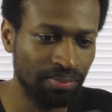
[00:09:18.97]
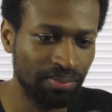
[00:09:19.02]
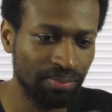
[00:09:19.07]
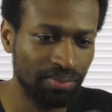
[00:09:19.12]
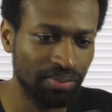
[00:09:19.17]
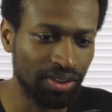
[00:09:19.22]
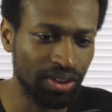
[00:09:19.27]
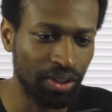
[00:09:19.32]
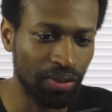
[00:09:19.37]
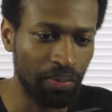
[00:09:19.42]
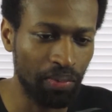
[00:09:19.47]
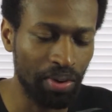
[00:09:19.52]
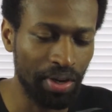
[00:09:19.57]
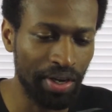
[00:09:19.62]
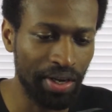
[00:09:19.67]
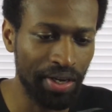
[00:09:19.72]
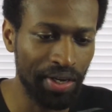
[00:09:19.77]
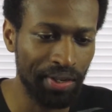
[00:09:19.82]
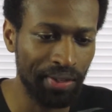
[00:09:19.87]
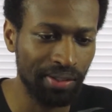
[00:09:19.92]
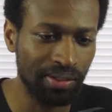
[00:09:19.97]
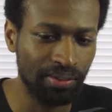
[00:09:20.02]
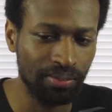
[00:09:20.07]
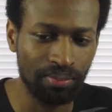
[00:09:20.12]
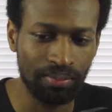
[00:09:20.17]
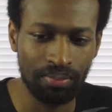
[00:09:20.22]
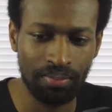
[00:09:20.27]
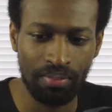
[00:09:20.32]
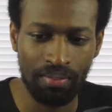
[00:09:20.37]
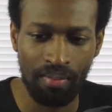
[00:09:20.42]
So, uh,
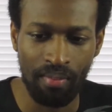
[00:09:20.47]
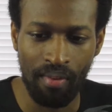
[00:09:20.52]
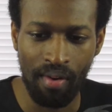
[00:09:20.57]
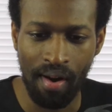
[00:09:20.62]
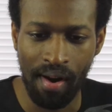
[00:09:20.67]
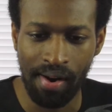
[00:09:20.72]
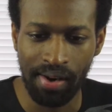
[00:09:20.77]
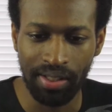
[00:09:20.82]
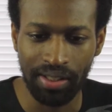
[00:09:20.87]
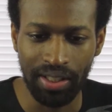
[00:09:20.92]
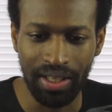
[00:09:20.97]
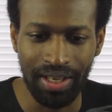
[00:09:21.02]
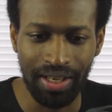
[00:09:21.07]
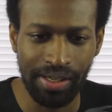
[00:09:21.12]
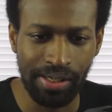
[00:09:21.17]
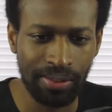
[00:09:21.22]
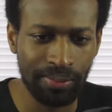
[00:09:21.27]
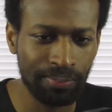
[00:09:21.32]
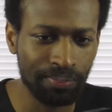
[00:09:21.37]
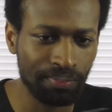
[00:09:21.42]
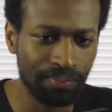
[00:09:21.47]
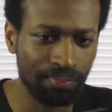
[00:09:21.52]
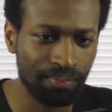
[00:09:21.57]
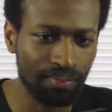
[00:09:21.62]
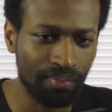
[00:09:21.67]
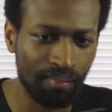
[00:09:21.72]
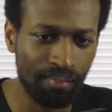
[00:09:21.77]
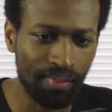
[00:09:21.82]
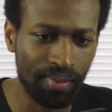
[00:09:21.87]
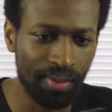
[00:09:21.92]
yeah,
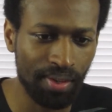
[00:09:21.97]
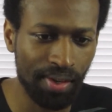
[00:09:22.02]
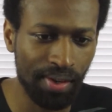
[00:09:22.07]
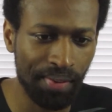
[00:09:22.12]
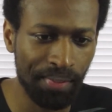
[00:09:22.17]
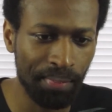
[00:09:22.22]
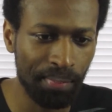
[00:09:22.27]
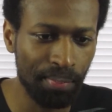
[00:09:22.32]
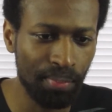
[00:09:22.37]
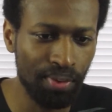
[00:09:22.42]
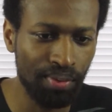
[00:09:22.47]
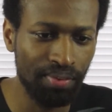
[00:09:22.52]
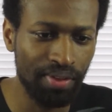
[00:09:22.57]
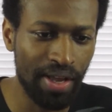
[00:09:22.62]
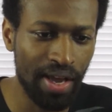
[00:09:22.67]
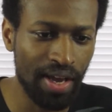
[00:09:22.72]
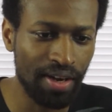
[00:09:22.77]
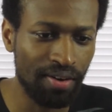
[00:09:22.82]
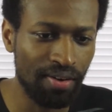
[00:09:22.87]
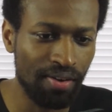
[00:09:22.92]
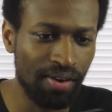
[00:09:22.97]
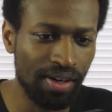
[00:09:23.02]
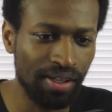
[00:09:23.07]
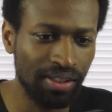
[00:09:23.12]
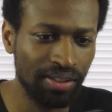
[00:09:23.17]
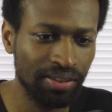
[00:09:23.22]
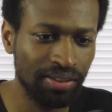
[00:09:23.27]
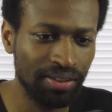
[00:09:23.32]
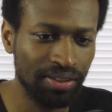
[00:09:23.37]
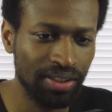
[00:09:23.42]
I'll move that on.
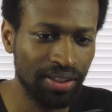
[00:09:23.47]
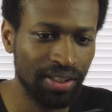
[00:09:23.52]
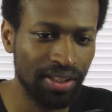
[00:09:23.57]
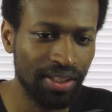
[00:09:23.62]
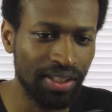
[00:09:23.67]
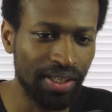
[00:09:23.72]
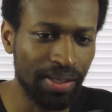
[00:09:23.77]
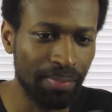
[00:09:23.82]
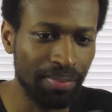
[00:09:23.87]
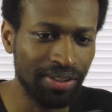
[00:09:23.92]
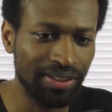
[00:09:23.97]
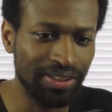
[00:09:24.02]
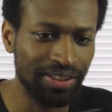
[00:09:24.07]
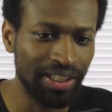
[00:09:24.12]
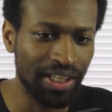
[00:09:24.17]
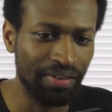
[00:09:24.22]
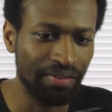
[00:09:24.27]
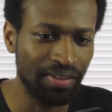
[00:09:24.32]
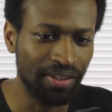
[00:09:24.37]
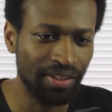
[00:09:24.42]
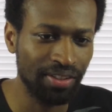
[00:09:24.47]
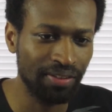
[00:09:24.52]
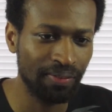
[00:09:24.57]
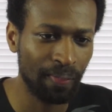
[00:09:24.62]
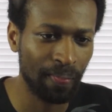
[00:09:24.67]
Number seven,